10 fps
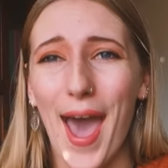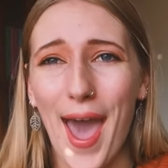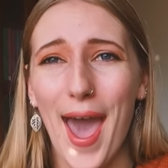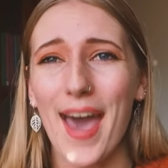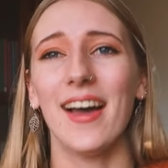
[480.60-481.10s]

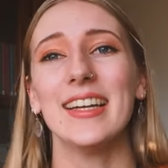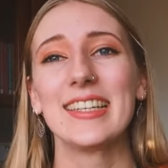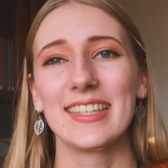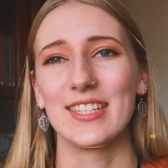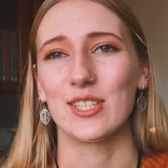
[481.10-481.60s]
Ah! I
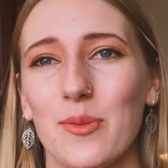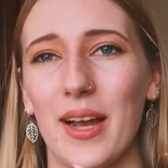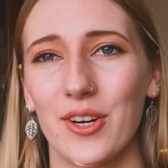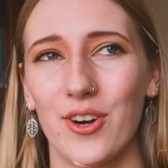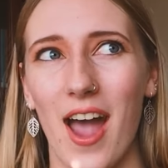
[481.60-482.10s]
nearly just
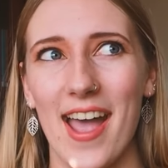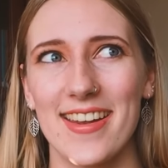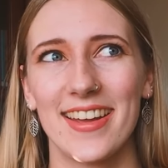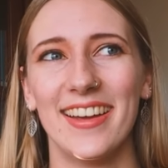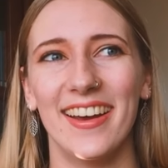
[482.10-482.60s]
about cried.